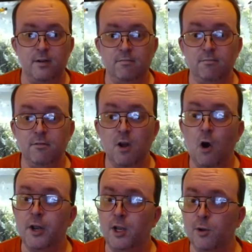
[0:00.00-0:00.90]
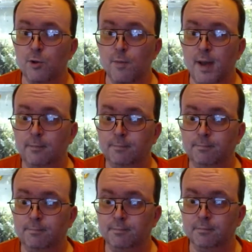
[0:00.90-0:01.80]
Not a huge amount.
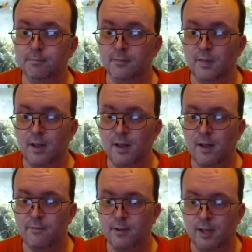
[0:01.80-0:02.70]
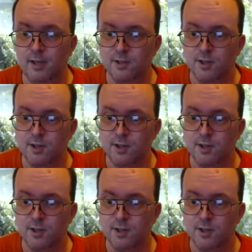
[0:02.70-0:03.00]
Everything's